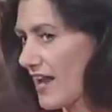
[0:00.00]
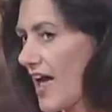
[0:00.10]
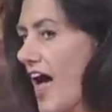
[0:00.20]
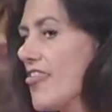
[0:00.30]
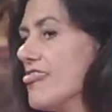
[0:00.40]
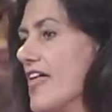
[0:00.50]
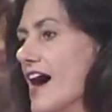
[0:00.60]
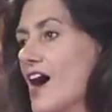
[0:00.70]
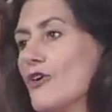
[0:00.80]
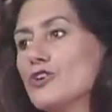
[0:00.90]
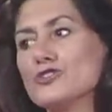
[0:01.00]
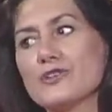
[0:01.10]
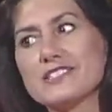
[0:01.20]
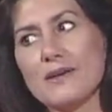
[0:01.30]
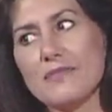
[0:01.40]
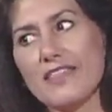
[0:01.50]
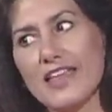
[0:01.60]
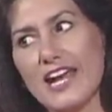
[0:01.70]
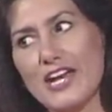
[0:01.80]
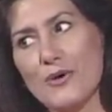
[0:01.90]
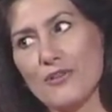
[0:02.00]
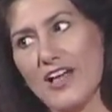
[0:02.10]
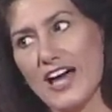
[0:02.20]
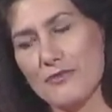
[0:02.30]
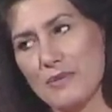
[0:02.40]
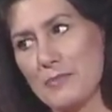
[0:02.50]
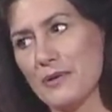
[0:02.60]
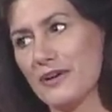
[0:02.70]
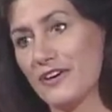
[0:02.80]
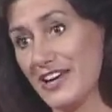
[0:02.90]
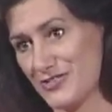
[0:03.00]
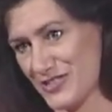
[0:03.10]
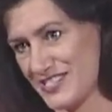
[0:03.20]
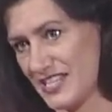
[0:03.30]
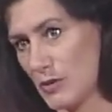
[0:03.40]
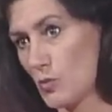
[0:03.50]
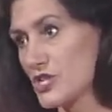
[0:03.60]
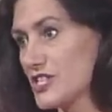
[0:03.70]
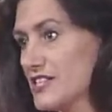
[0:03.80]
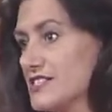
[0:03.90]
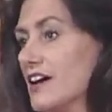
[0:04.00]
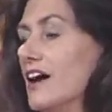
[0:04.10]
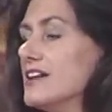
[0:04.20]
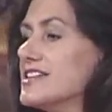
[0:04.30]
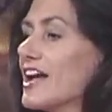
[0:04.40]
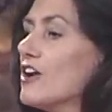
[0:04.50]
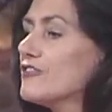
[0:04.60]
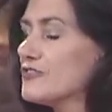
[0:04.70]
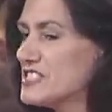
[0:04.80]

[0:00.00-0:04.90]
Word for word: mm -hmm. and now you're doing something that I know a lot of people are interested in, which is a takeoff of